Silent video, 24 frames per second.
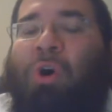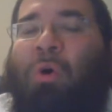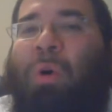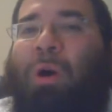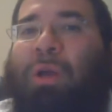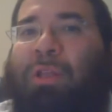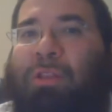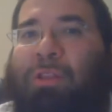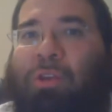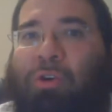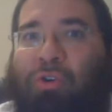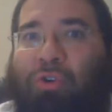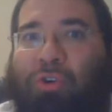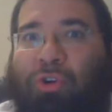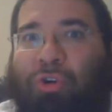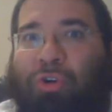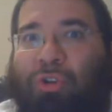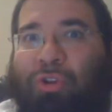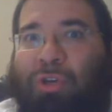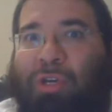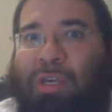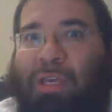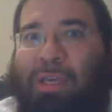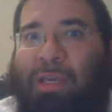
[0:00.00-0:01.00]
idea who you're
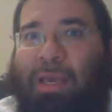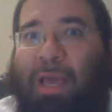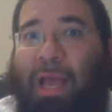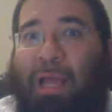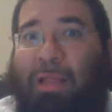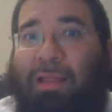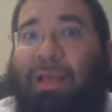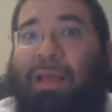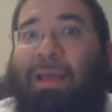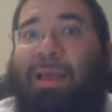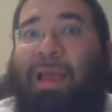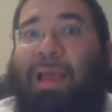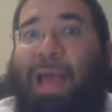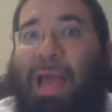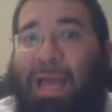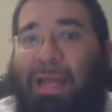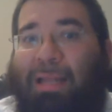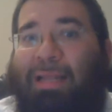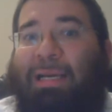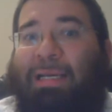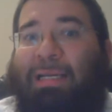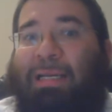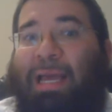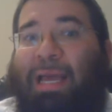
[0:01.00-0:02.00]
looking at.
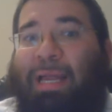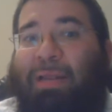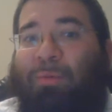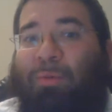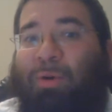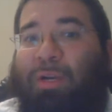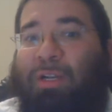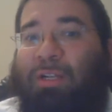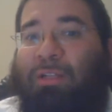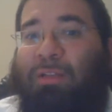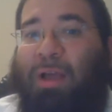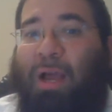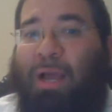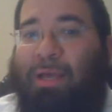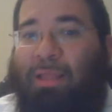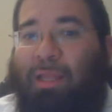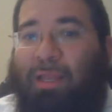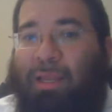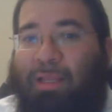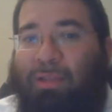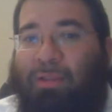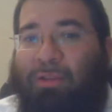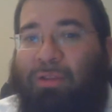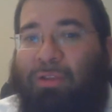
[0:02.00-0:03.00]
And again, we're going to tie that
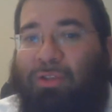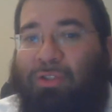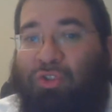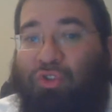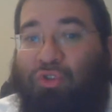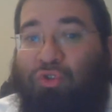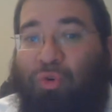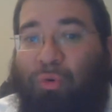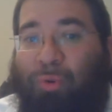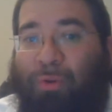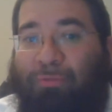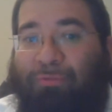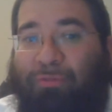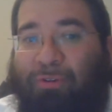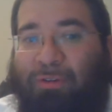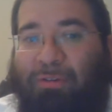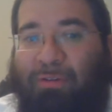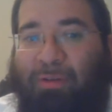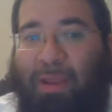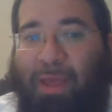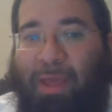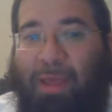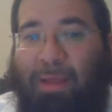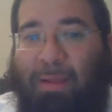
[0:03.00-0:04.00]
into the story for
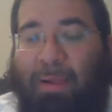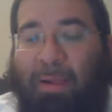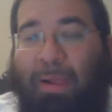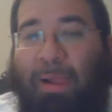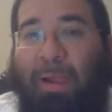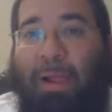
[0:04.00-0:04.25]
today.